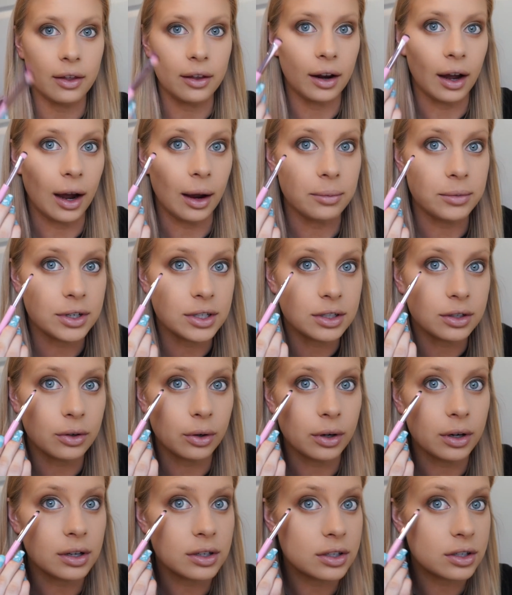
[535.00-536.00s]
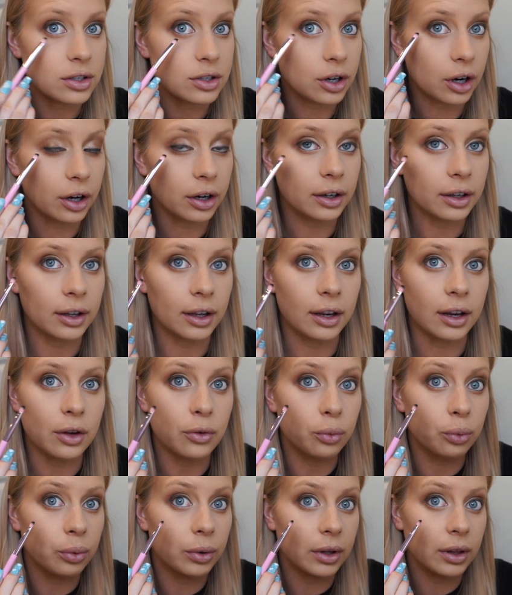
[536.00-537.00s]
then I'm just going to start
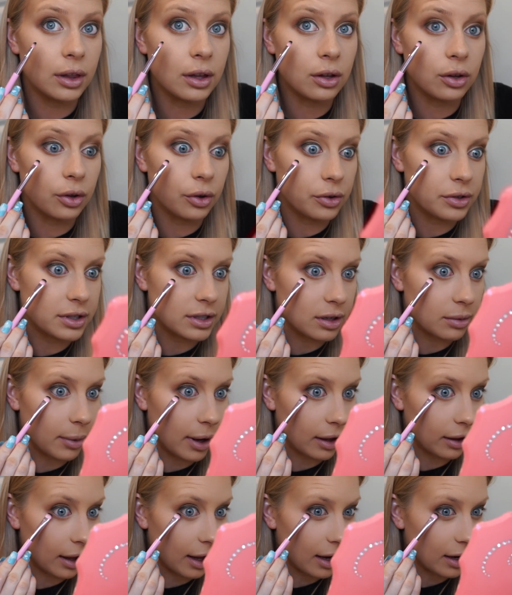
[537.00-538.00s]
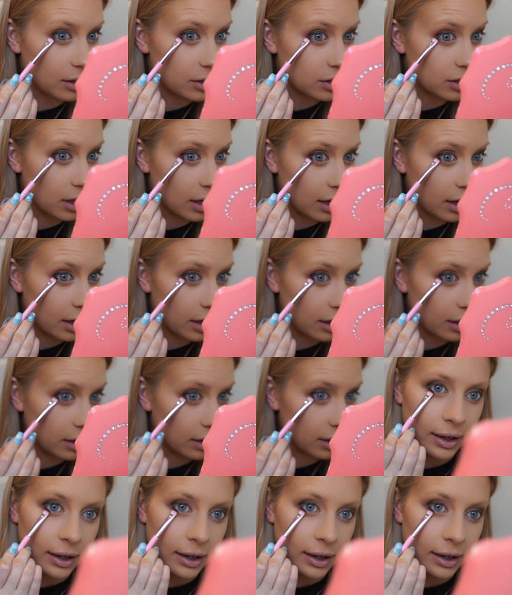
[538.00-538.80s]
getting really close to my lash line.